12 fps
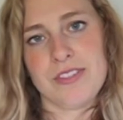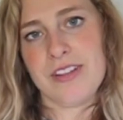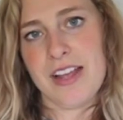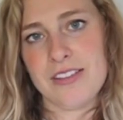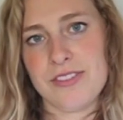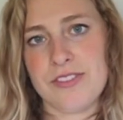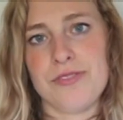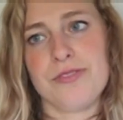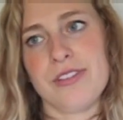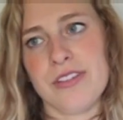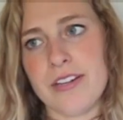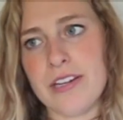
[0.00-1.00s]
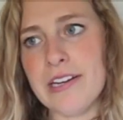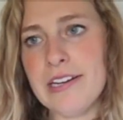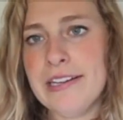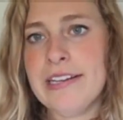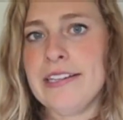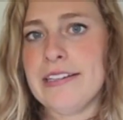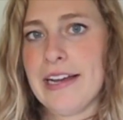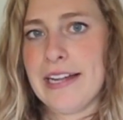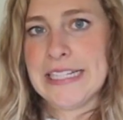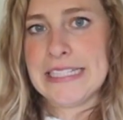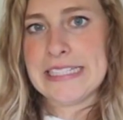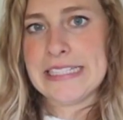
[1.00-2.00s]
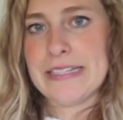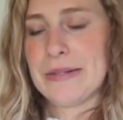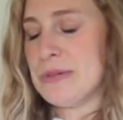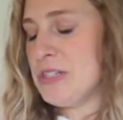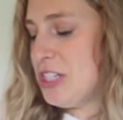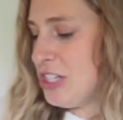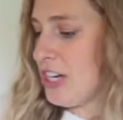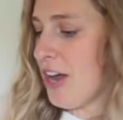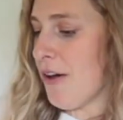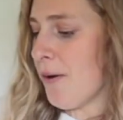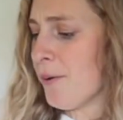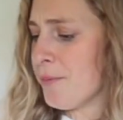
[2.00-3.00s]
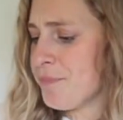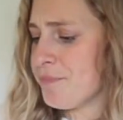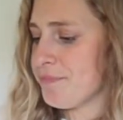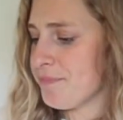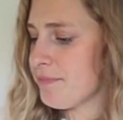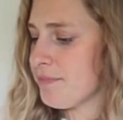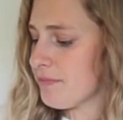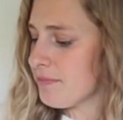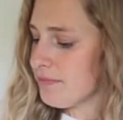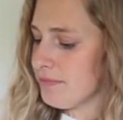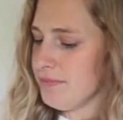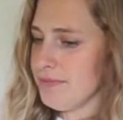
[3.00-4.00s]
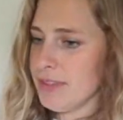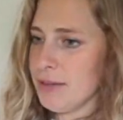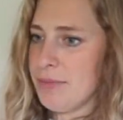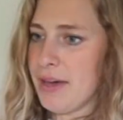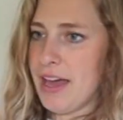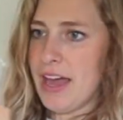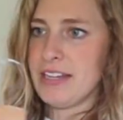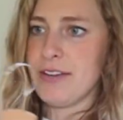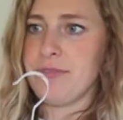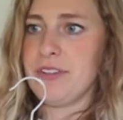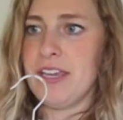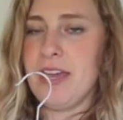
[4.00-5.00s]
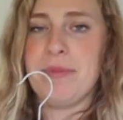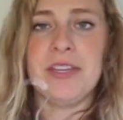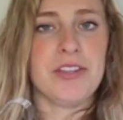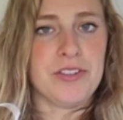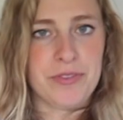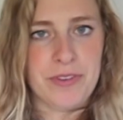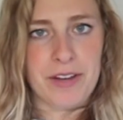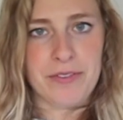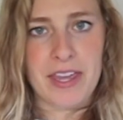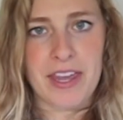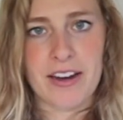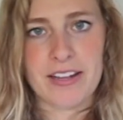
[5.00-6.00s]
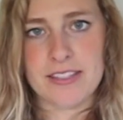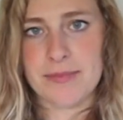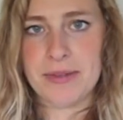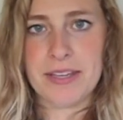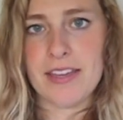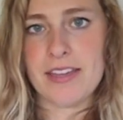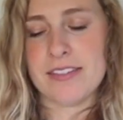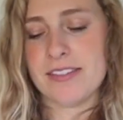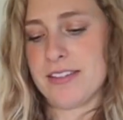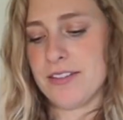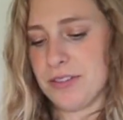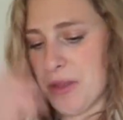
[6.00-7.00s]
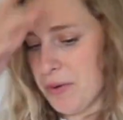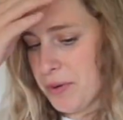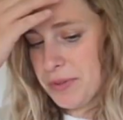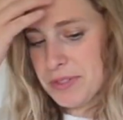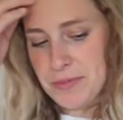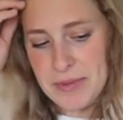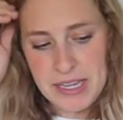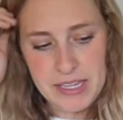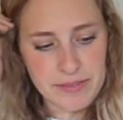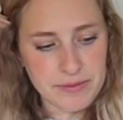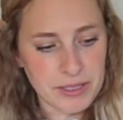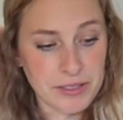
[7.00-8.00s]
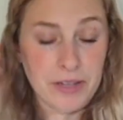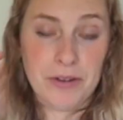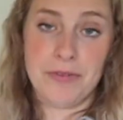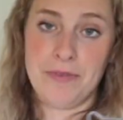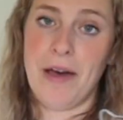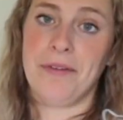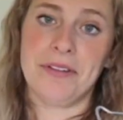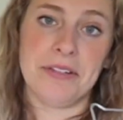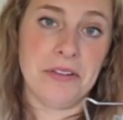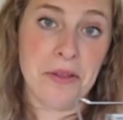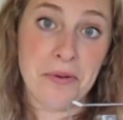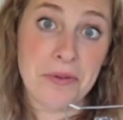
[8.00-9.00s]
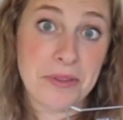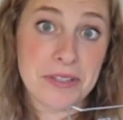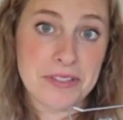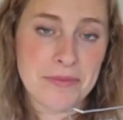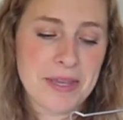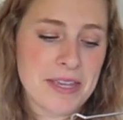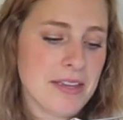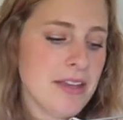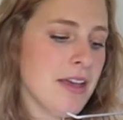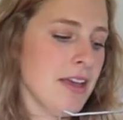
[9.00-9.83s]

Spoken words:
is nice too, so your undies don't show. But I definitely am a huge fan of Carrots because they're local to me, or they're founded locally to me.